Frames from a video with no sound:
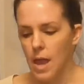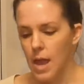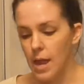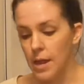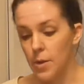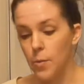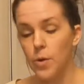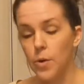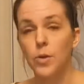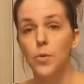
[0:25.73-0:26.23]

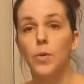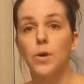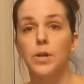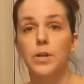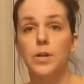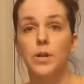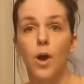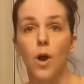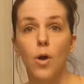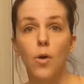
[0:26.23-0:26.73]
anywhere you want
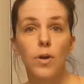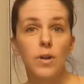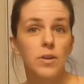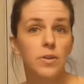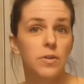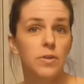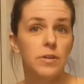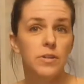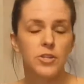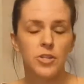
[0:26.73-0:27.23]
to go, and
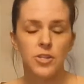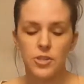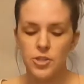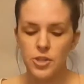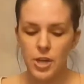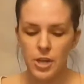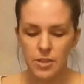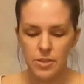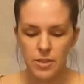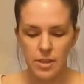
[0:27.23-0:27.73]
you could just
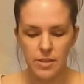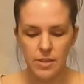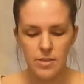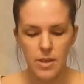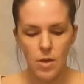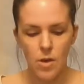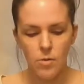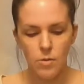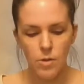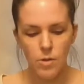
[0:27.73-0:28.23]
check things
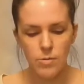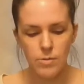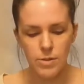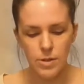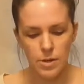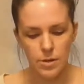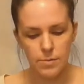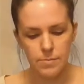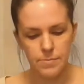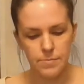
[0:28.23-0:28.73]
out
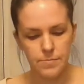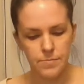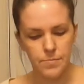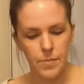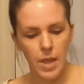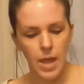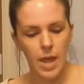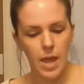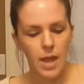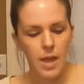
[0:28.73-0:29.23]
closer.
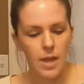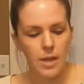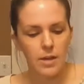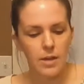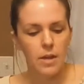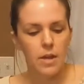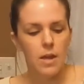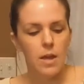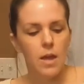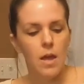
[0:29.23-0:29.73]

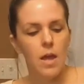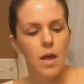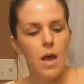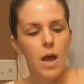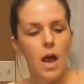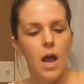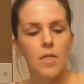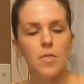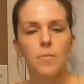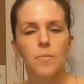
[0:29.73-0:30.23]
And
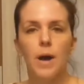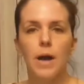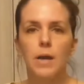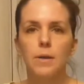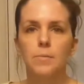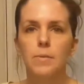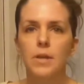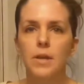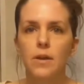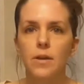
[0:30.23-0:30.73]
on the
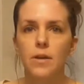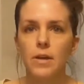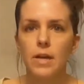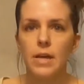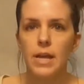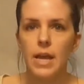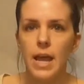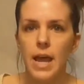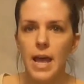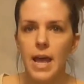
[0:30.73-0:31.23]
bottom here,
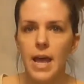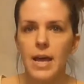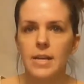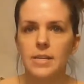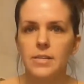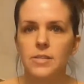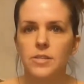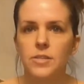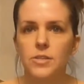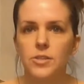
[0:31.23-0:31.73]
it
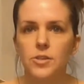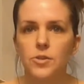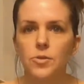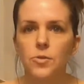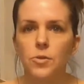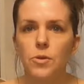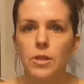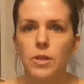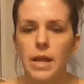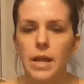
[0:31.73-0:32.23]
has two
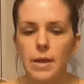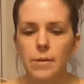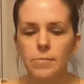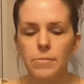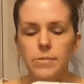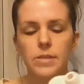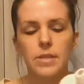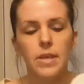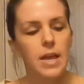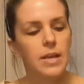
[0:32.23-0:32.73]

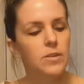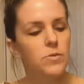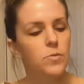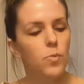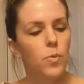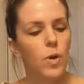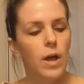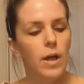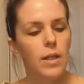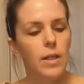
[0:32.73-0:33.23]
clamps as
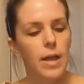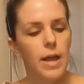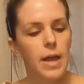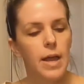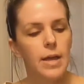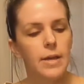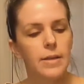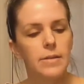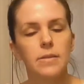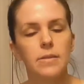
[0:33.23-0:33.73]
well
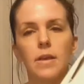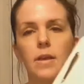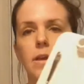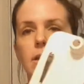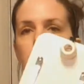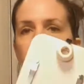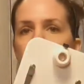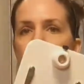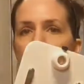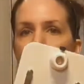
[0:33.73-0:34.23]
as
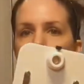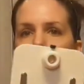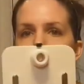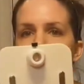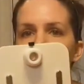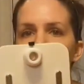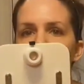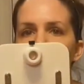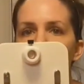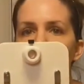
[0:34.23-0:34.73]
a
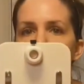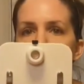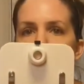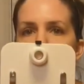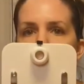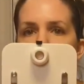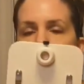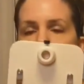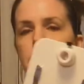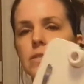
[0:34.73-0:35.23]
little
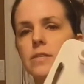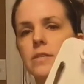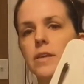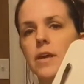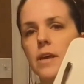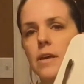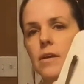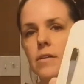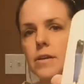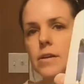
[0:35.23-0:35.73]
measuring
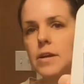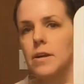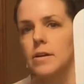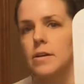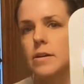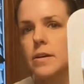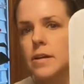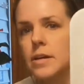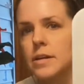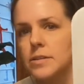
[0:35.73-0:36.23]
scale
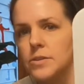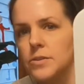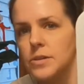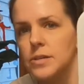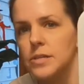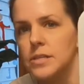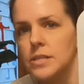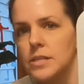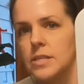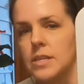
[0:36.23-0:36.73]
here, as you
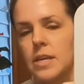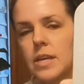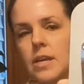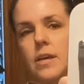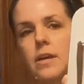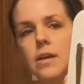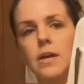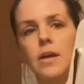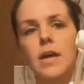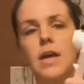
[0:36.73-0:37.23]
can
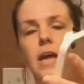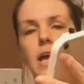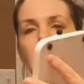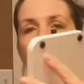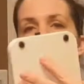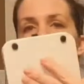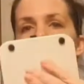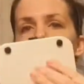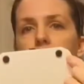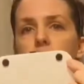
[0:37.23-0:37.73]
see,
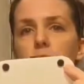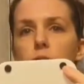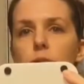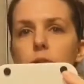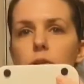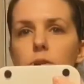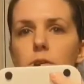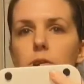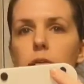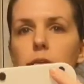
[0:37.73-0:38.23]
and
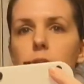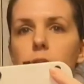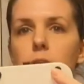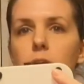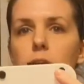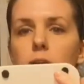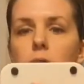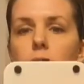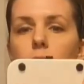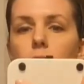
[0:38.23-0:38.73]

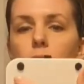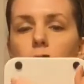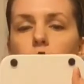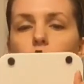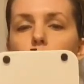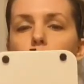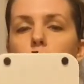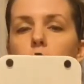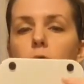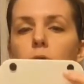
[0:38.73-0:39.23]

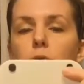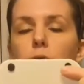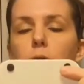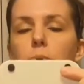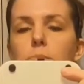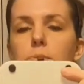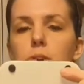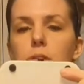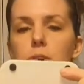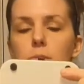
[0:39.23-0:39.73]
four little
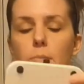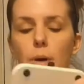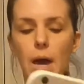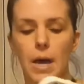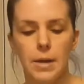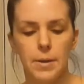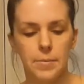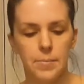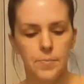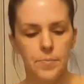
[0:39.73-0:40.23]
grips on the
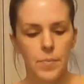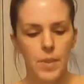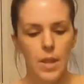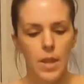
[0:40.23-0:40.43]
bottom.